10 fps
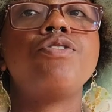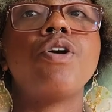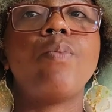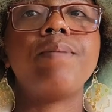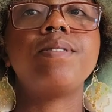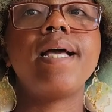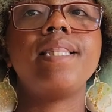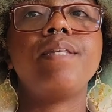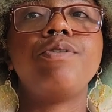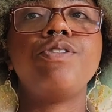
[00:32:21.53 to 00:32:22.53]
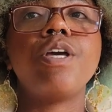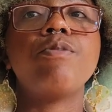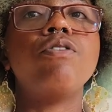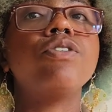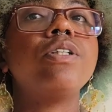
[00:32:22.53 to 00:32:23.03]
to their website, the museum
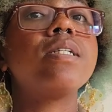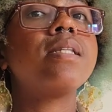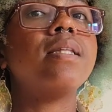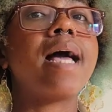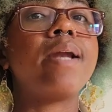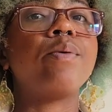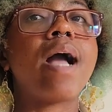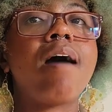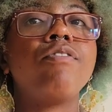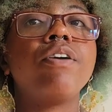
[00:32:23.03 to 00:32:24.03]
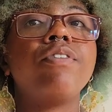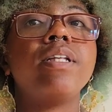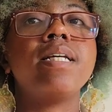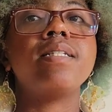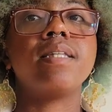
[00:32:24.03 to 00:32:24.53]
overlooks the land where
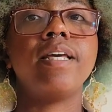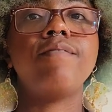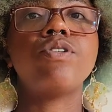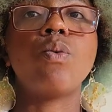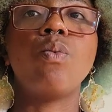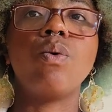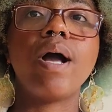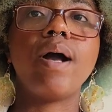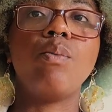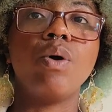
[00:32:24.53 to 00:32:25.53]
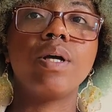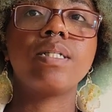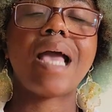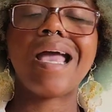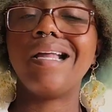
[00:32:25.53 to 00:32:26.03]
Africvillians lived,
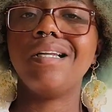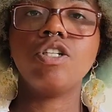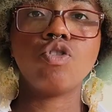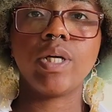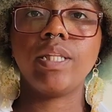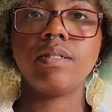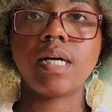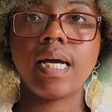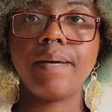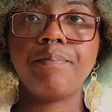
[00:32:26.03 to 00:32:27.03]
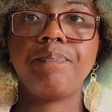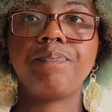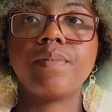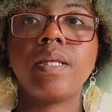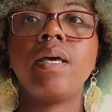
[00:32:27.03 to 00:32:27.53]
worked, and enjoyed their time.
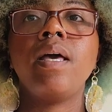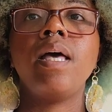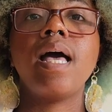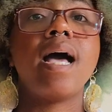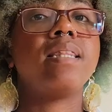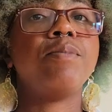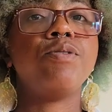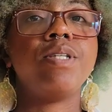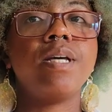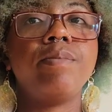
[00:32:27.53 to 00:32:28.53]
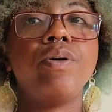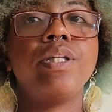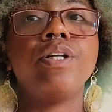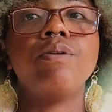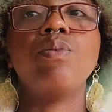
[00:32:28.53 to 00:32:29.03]
At the museum, you
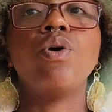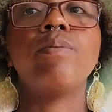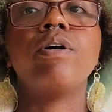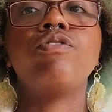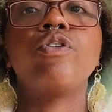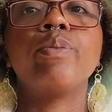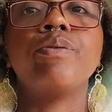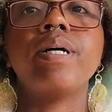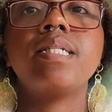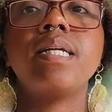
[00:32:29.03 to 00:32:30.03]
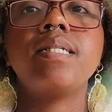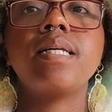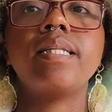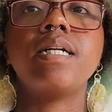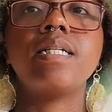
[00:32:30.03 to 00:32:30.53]
can learn more about former residents
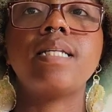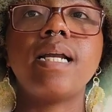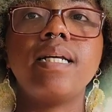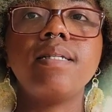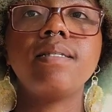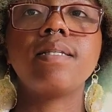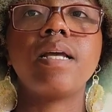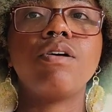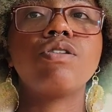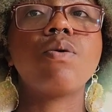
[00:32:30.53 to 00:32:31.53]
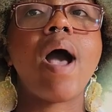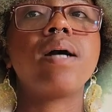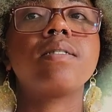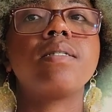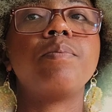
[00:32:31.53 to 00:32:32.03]
and their descendants. It also
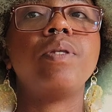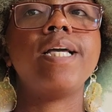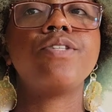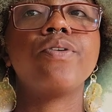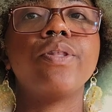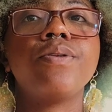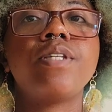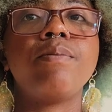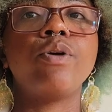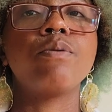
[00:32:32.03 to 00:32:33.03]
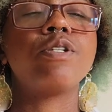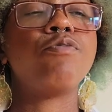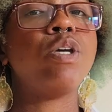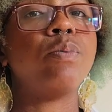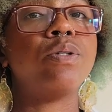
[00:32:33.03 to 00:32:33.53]
acts as a place for those same groups of
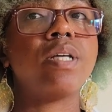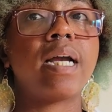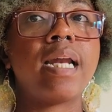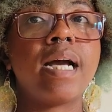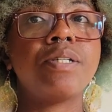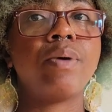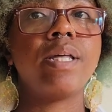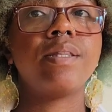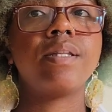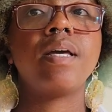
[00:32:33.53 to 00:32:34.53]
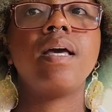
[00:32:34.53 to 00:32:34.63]
people to connect with,